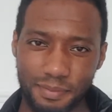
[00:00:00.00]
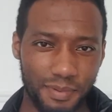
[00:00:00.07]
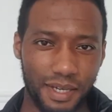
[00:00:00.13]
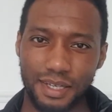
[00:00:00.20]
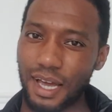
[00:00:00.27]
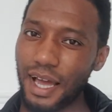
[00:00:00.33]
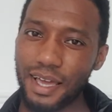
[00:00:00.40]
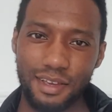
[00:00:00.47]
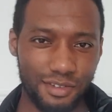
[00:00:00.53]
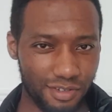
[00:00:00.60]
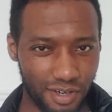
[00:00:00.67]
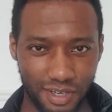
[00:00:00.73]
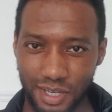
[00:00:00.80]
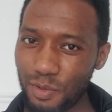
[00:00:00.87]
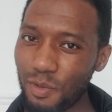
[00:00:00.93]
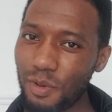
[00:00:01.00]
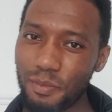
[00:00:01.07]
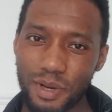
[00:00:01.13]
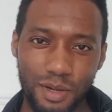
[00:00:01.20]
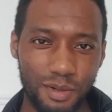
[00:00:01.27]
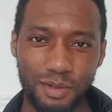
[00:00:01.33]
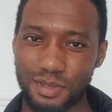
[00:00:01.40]
blood, I ain't struggling with
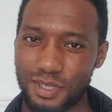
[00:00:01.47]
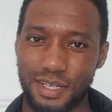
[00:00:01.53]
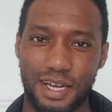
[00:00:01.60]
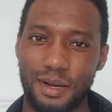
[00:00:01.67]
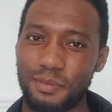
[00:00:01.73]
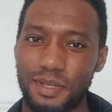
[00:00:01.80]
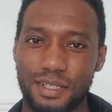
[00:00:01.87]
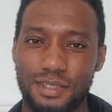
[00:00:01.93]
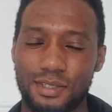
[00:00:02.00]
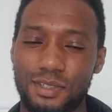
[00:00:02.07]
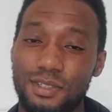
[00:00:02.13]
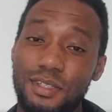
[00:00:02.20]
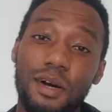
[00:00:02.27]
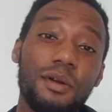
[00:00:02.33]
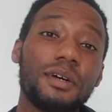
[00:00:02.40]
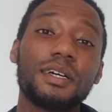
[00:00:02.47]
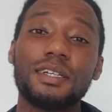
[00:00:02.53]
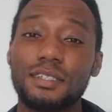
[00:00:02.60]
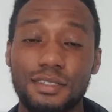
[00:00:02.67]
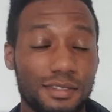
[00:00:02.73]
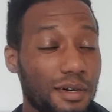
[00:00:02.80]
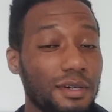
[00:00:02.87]
bills and that, blood. Don't
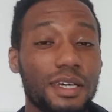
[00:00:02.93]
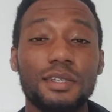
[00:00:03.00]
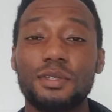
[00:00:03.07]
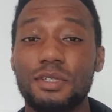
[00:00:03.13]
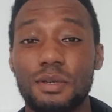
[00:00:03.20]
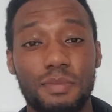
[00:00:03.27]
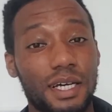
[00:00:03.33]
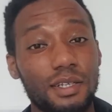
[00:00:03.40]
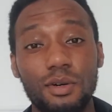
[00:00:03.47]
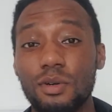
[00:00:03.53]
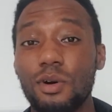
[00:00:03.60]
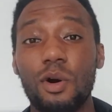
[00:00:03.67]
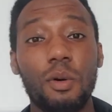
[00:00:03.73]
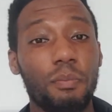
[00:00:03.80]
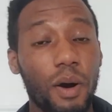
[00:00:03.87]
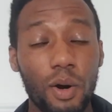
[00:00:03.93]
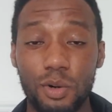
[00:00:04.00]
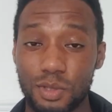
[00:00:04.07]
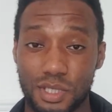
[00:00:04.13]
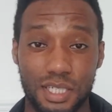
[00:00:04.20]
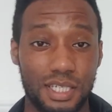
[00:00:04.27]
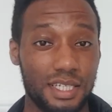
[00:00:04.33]
get it twisted, man. Don't go
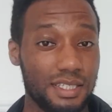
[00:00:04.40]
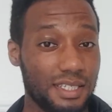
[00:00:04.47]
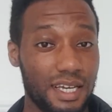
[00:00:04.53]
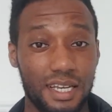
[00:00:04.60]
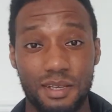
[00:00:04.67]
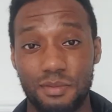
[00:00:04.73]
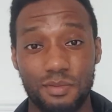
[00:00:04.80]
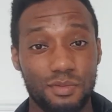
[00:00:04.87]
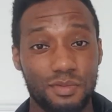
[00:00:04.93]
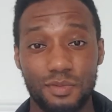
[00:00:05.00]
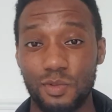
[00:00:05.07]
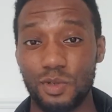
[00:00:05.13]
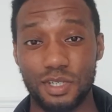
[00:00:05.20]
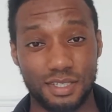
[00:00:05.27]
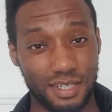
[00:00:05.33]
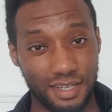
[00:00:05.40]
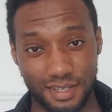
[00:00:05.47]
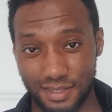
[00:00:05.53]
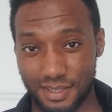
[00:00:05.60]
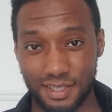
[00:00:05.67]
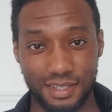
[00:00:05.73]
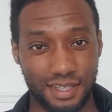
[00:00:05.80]
boasting and telling all the
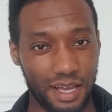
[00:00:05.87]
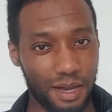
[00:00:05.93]
tenants and